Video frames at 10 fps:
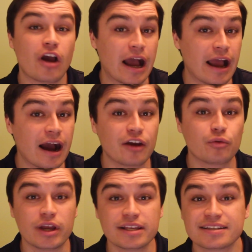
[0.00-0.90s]
a high
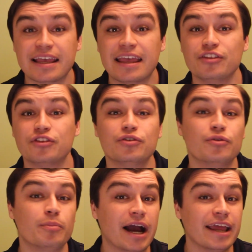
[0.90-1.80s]
risk
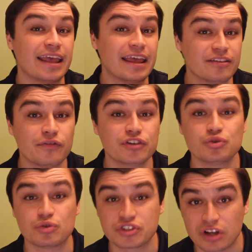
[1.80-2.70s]
into buying
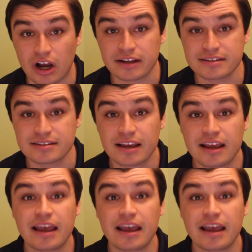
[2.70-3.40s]
individual stocks.